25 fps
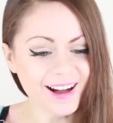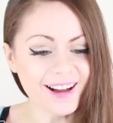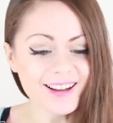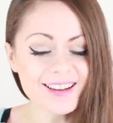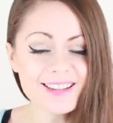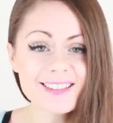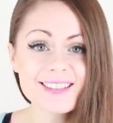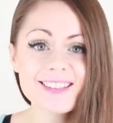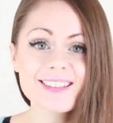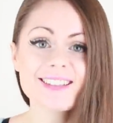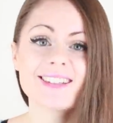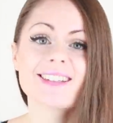
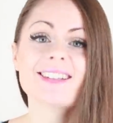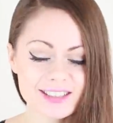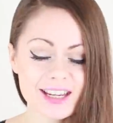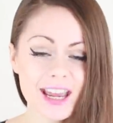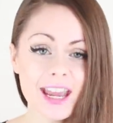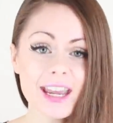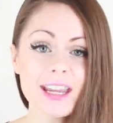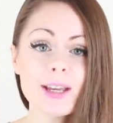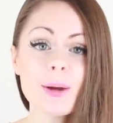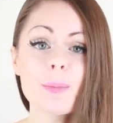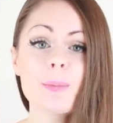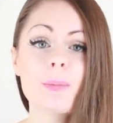Guys,
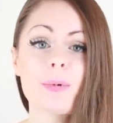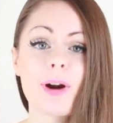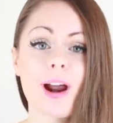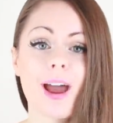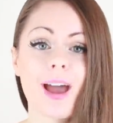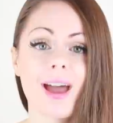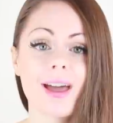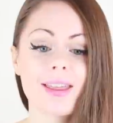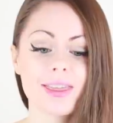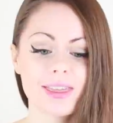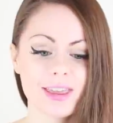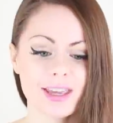take a
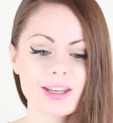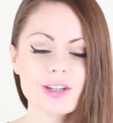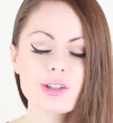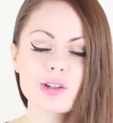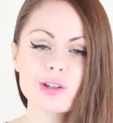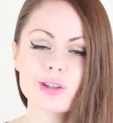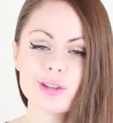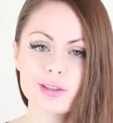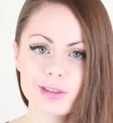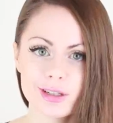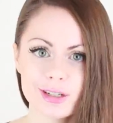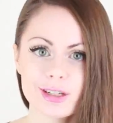breath and
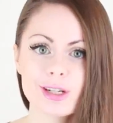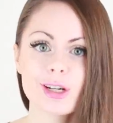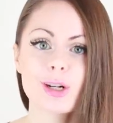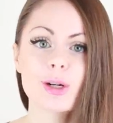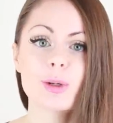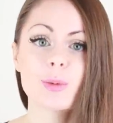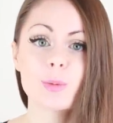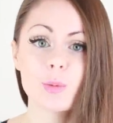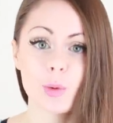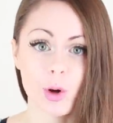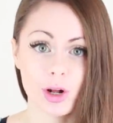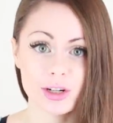just sit here
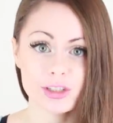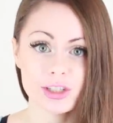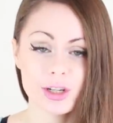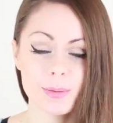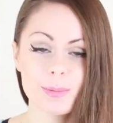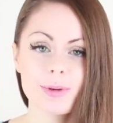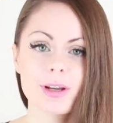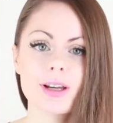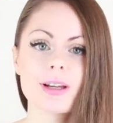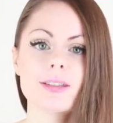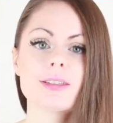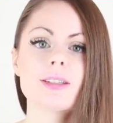and watch it
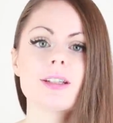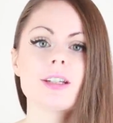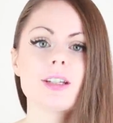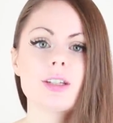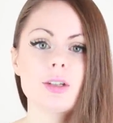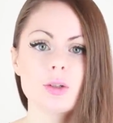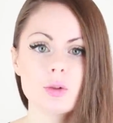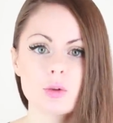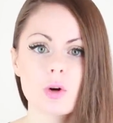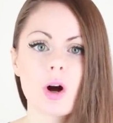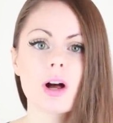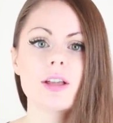because
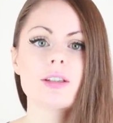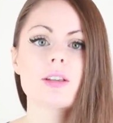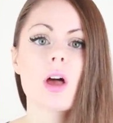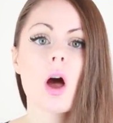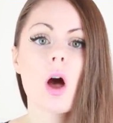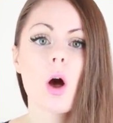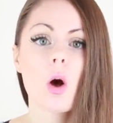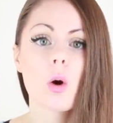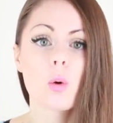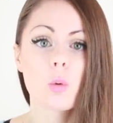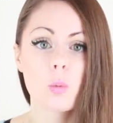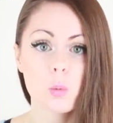you guys
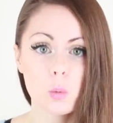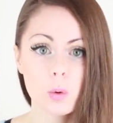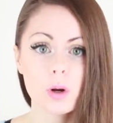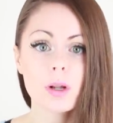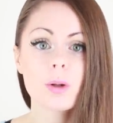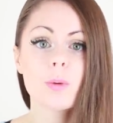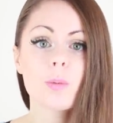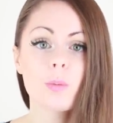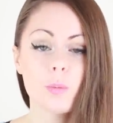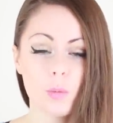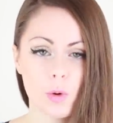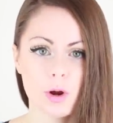
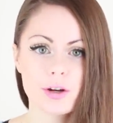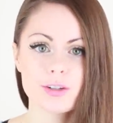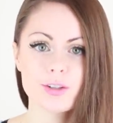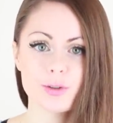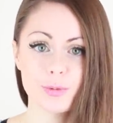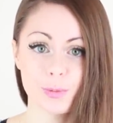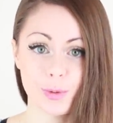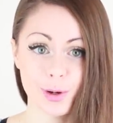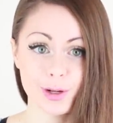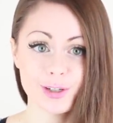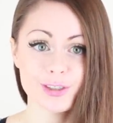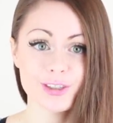will want
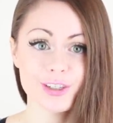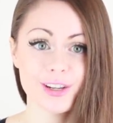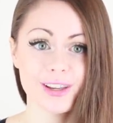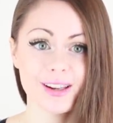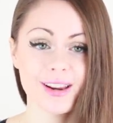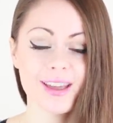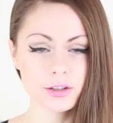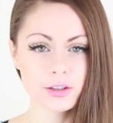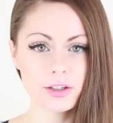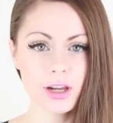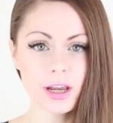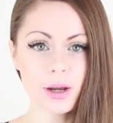to watch it.
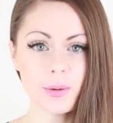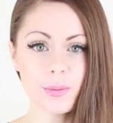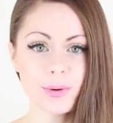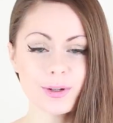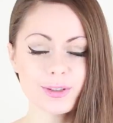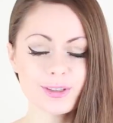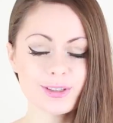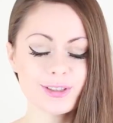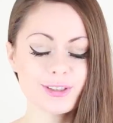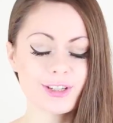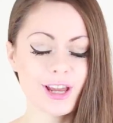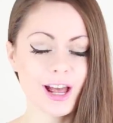Today I
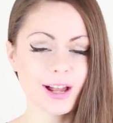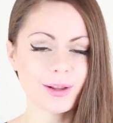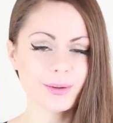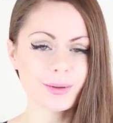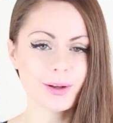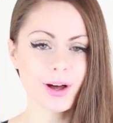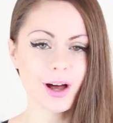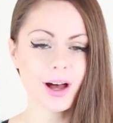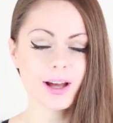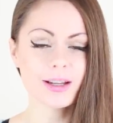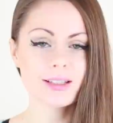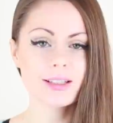want to tell you
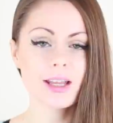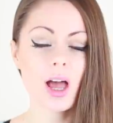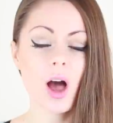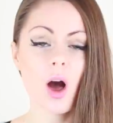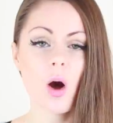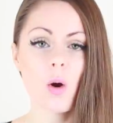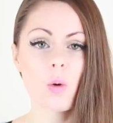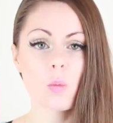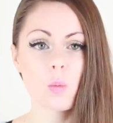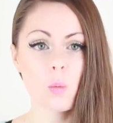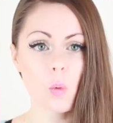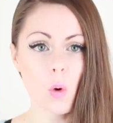guys
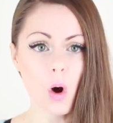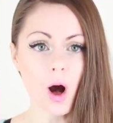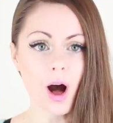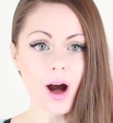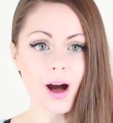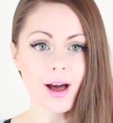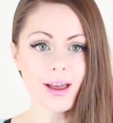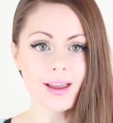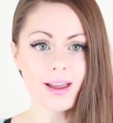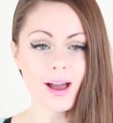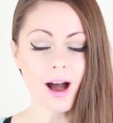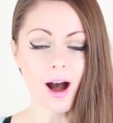
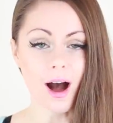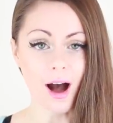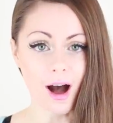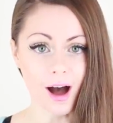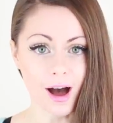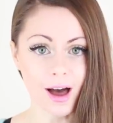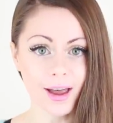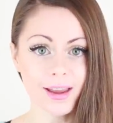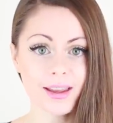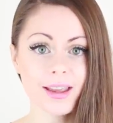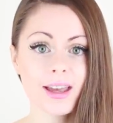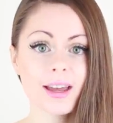why
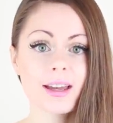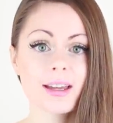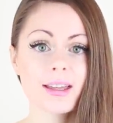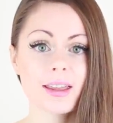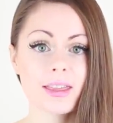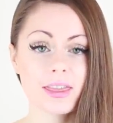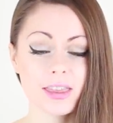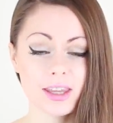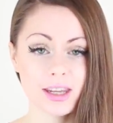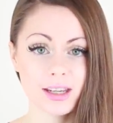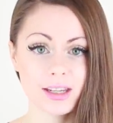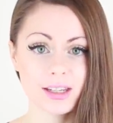I
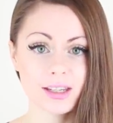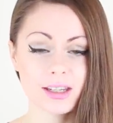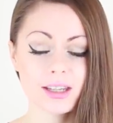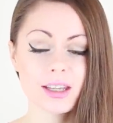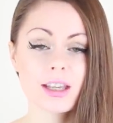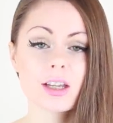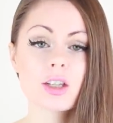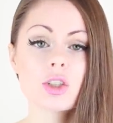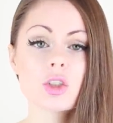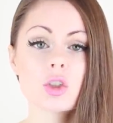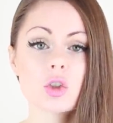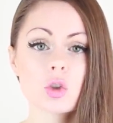think
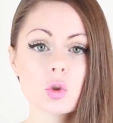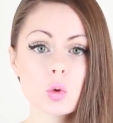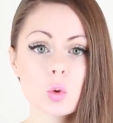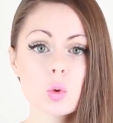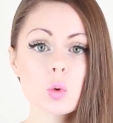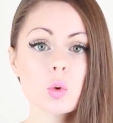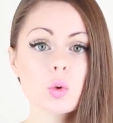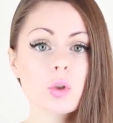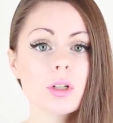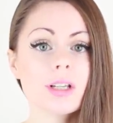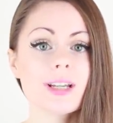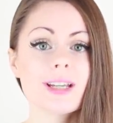
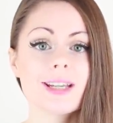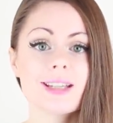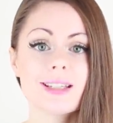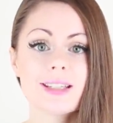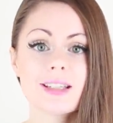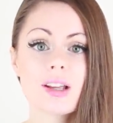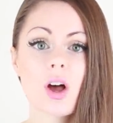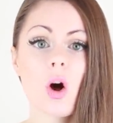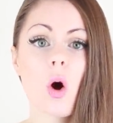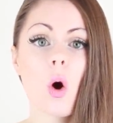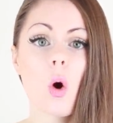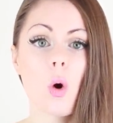school
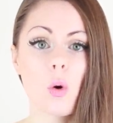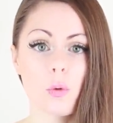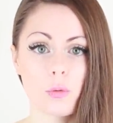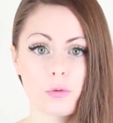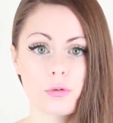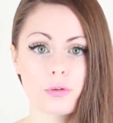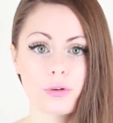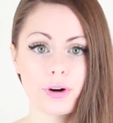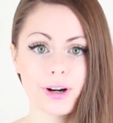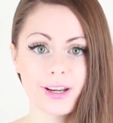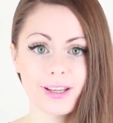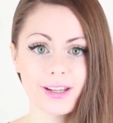is
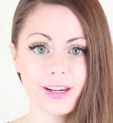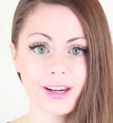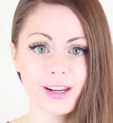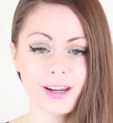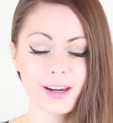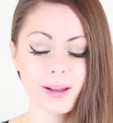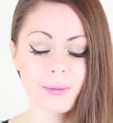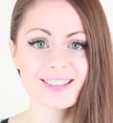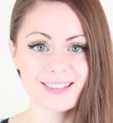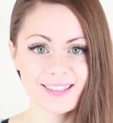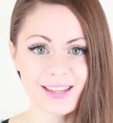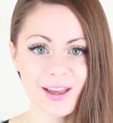
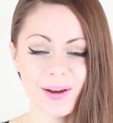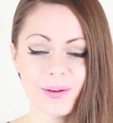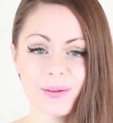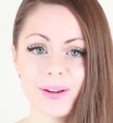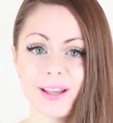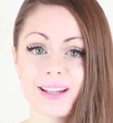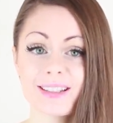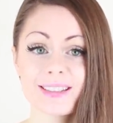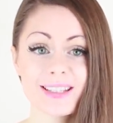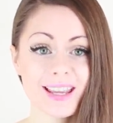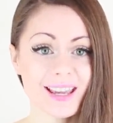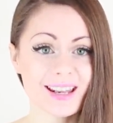overrated. So
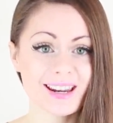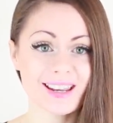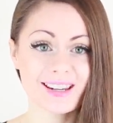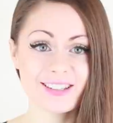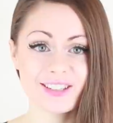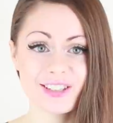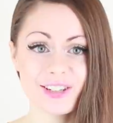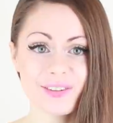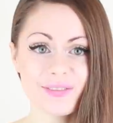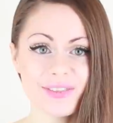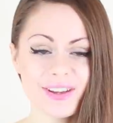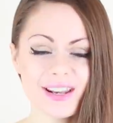let's get
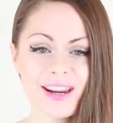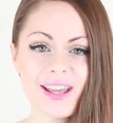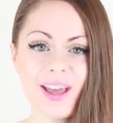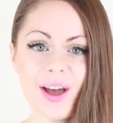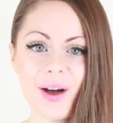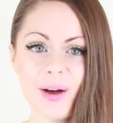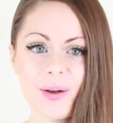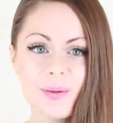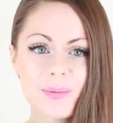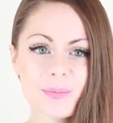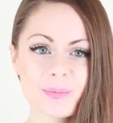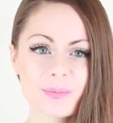into the
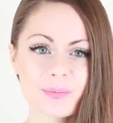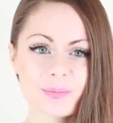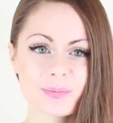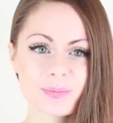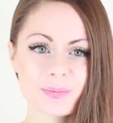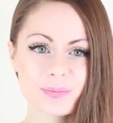video.